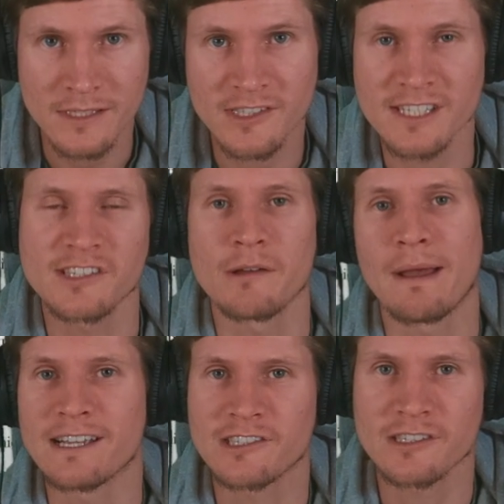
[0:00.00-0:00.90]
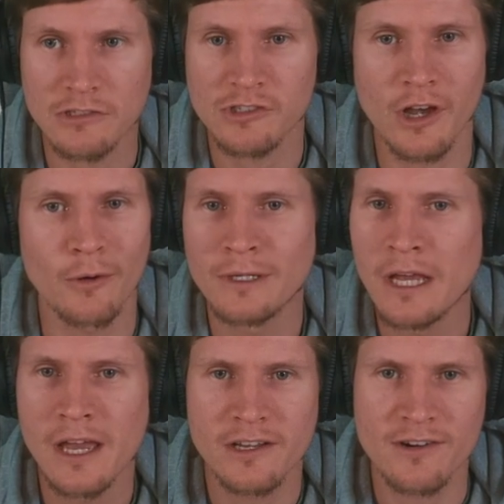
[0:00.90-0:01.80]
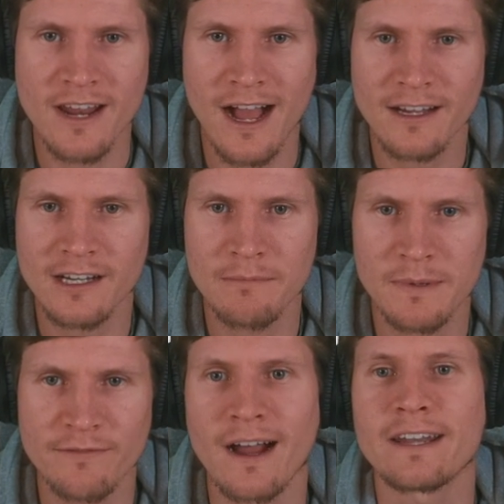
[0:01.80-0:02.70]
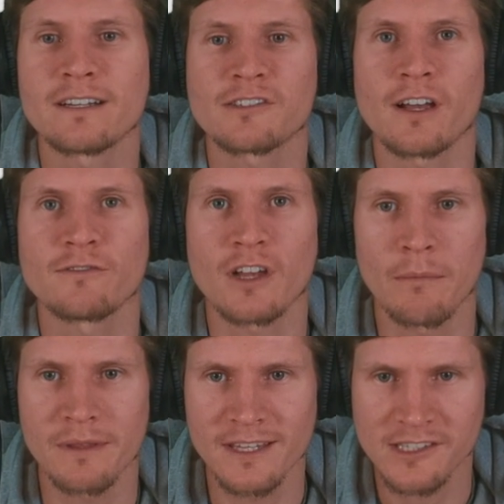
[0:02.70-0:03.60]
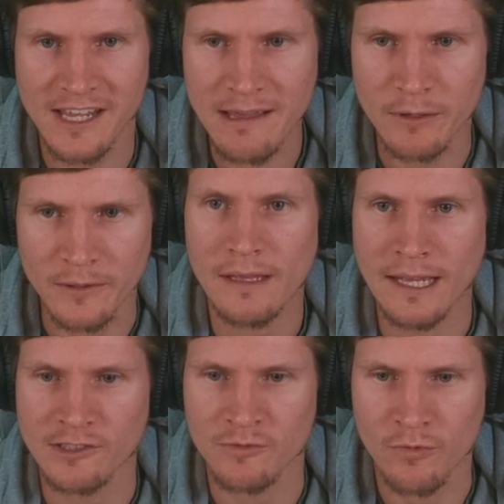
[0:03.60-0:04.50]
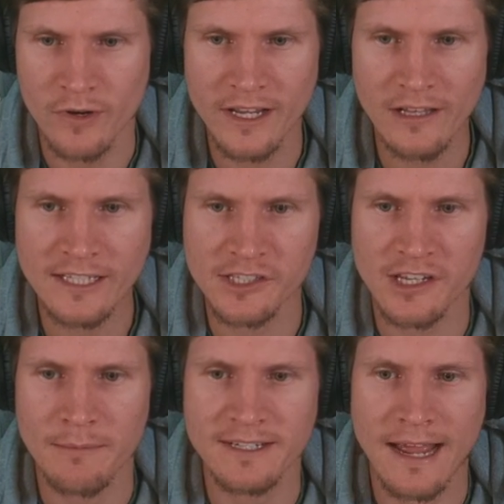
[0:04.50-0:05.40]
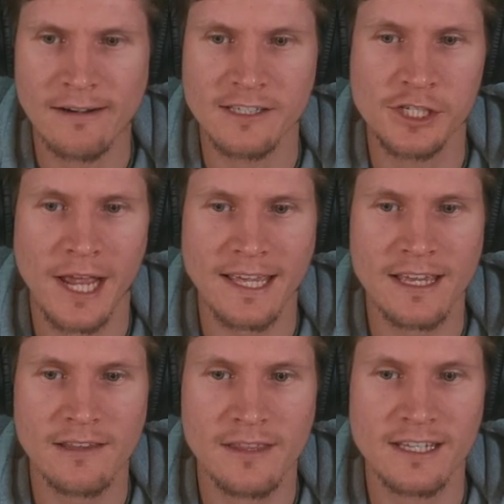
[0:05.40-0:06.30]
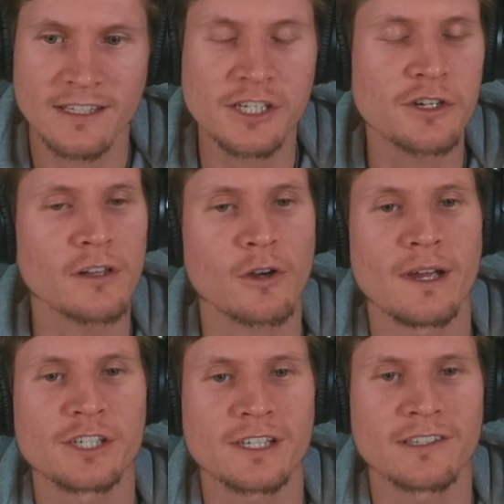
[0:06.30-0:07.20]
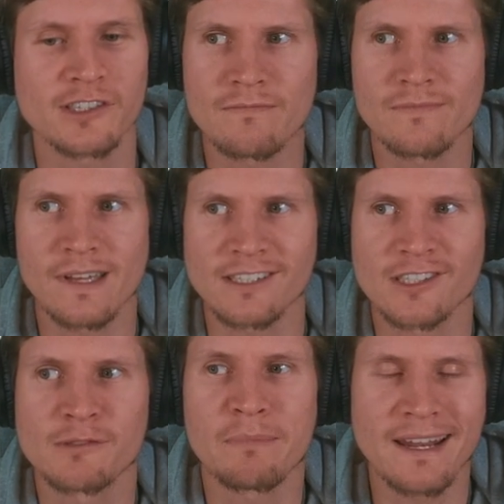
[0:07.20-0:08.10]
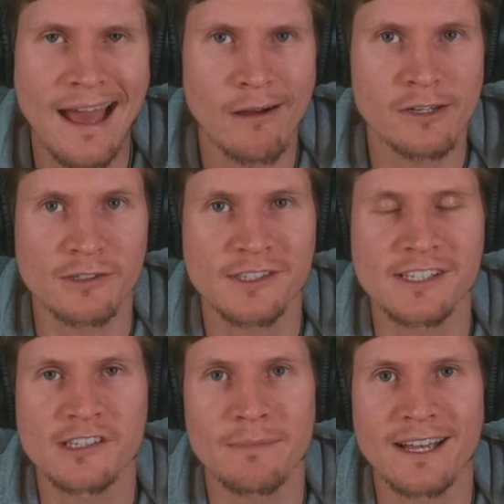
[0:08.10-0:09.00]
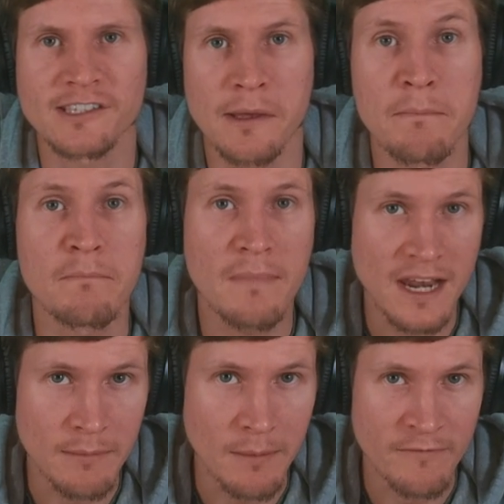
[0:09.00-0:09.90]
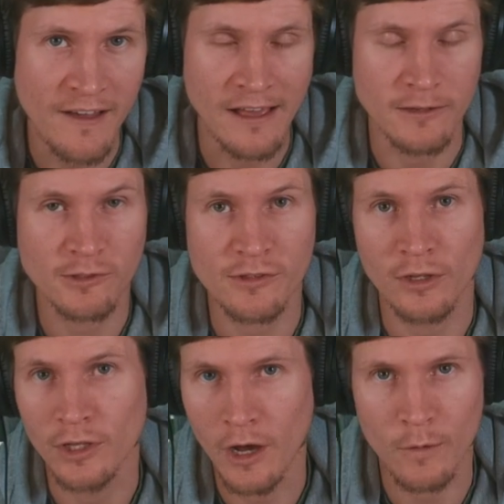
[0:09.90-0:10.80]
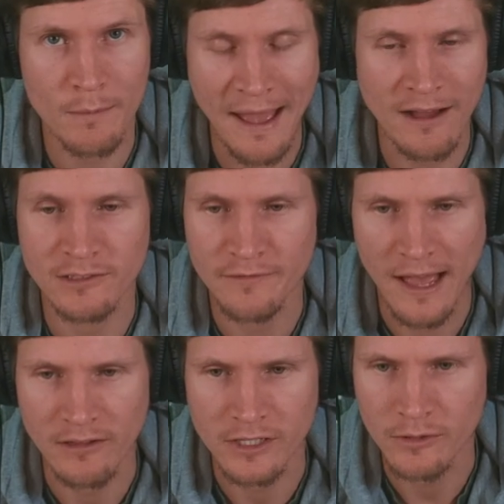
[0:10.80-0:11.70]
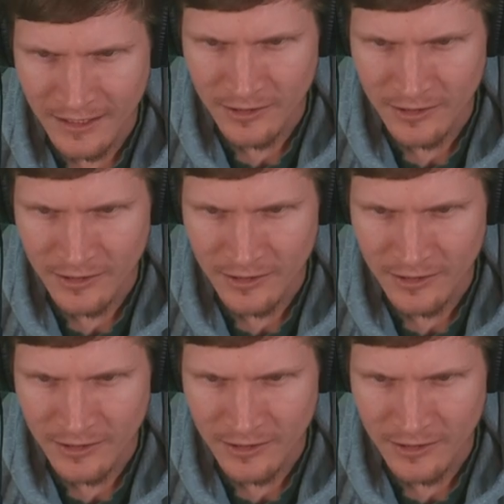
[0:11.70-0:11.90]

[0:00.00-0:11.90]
C sub S. So you're not going to be finding yourselves up in this table. It's really just coming down and checking the additional equations that spit out your C sub S minimum value, so the lower bound value.